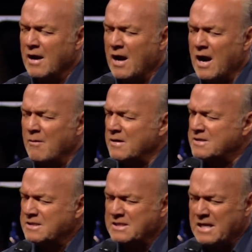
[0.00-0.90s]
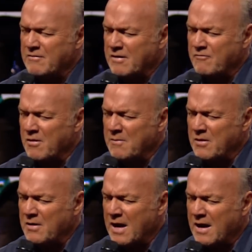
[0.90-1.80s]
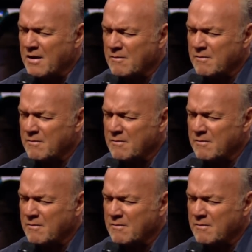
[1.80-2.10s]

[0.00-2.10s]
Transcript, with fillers: I receive it from you now.